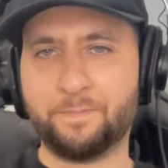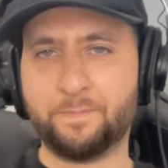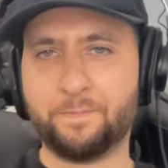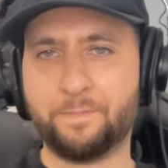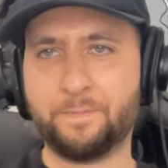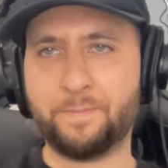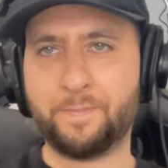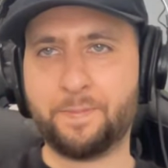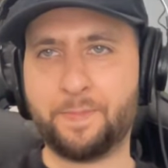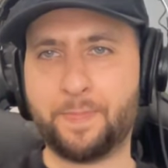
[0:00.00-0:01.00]

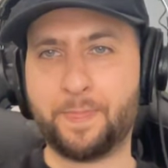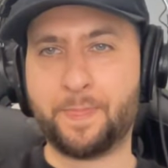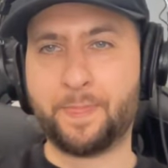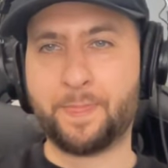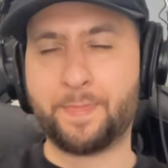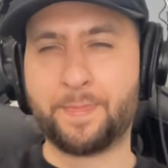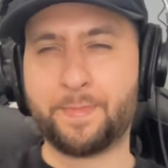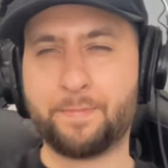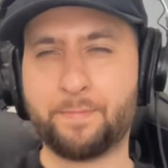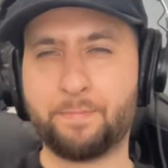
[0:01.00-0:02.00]

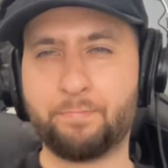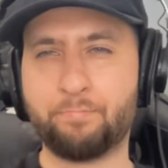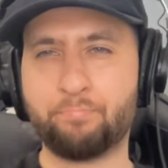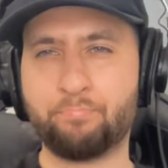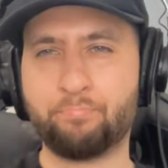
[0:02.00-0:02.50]
The person shown says nothing.